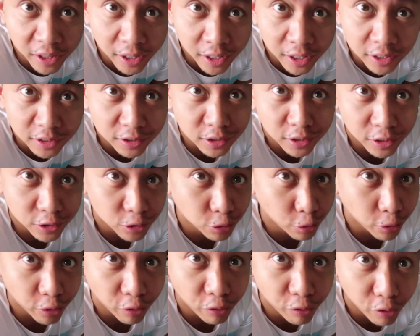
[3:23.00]
things,
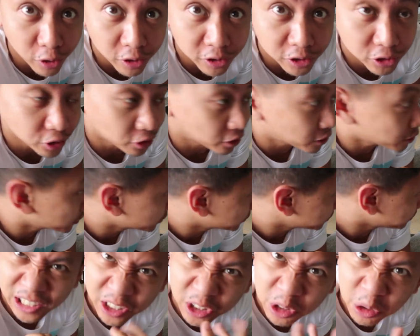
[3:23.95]
destroy your furniture,
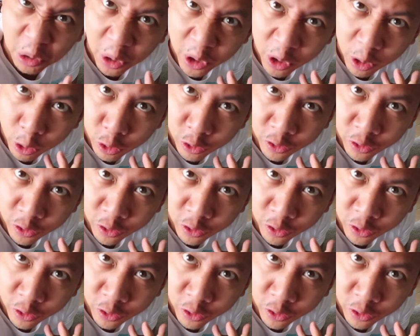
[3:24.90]
destroy your